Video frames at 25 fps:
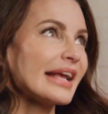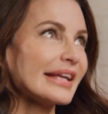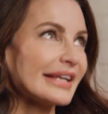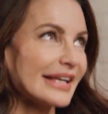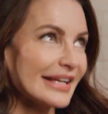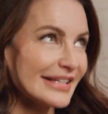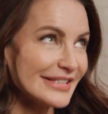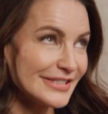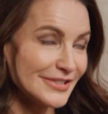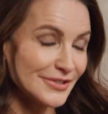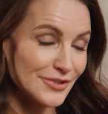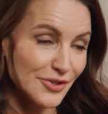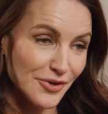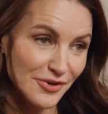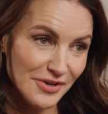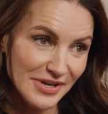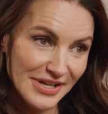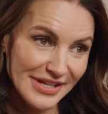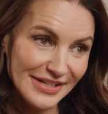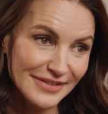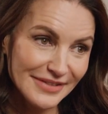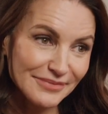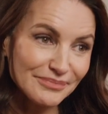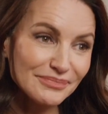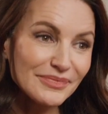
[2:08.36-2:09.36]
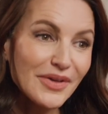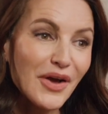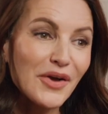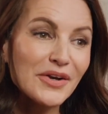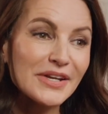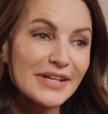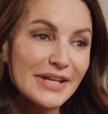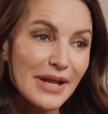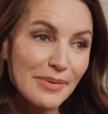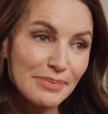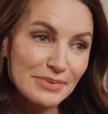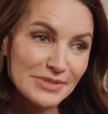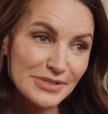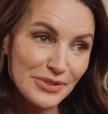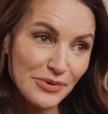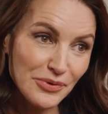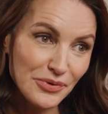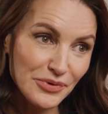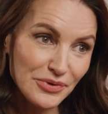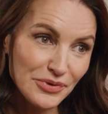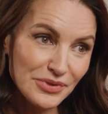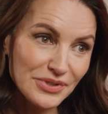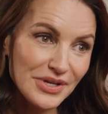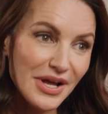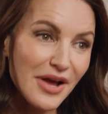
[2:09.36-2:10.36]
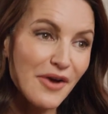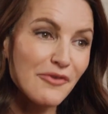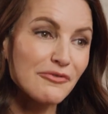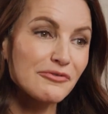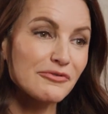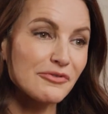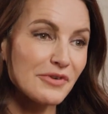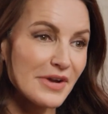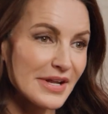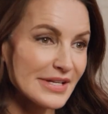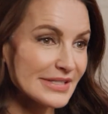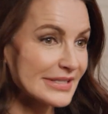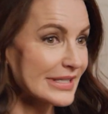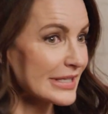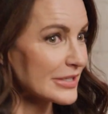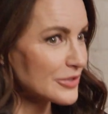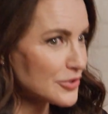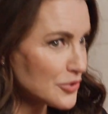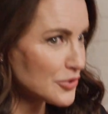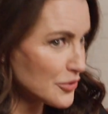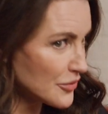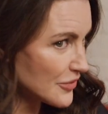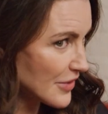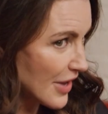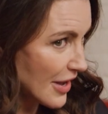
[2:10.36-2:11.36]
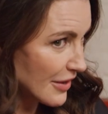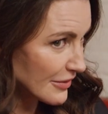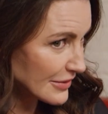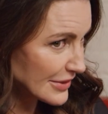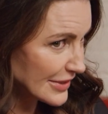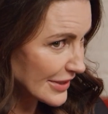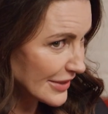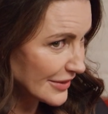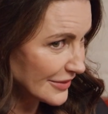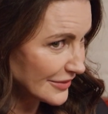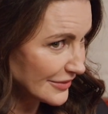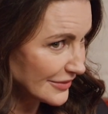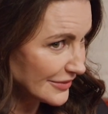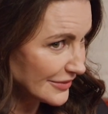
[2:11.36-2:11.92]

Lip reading: Guest starring on an episode of Friends in 2000?